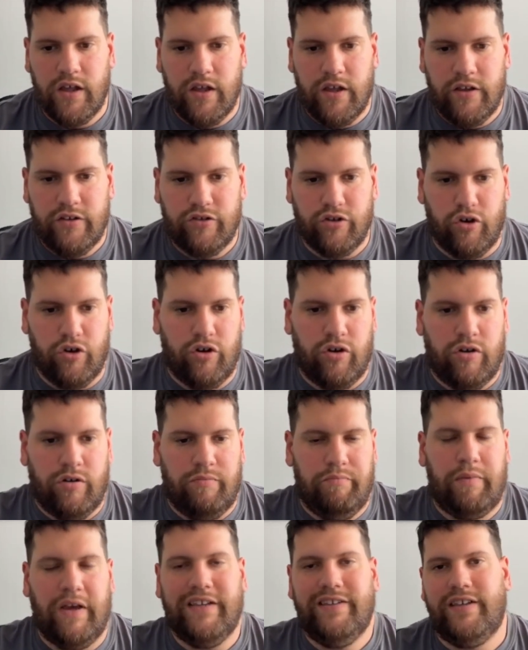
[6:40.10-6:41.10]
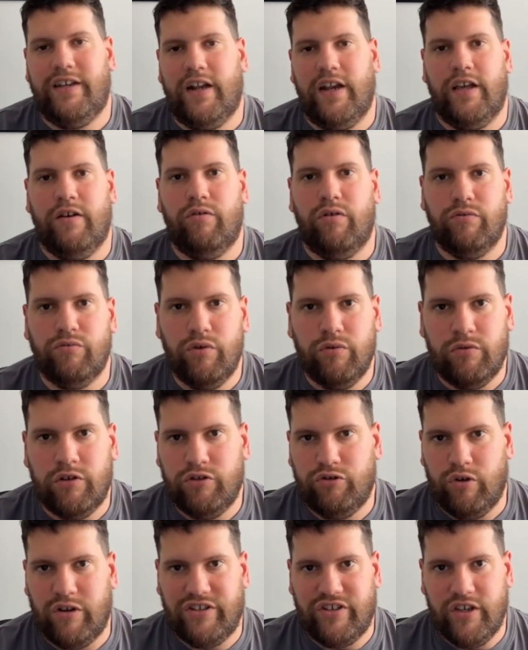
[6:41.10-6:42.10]
So basically, what we want
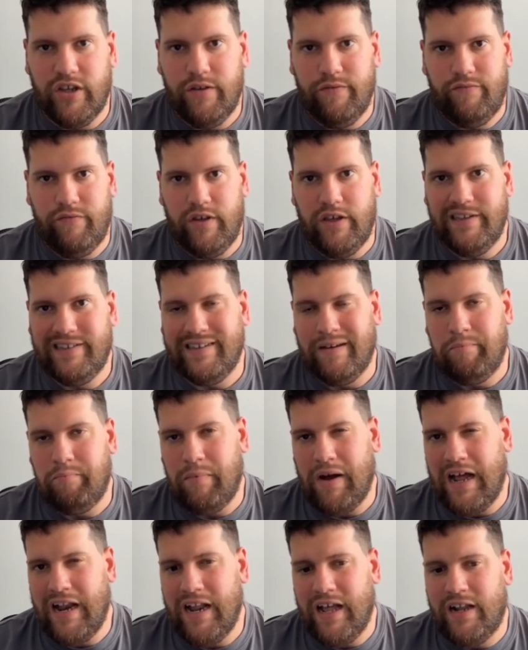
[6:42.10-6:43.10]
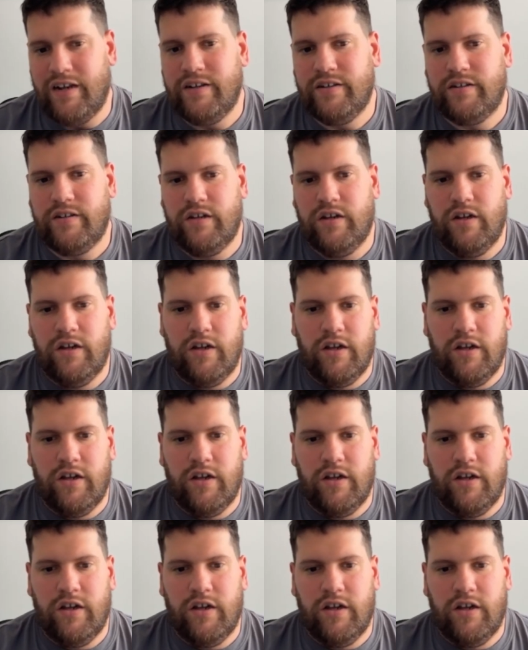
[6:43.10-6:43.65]
to achieve is a balance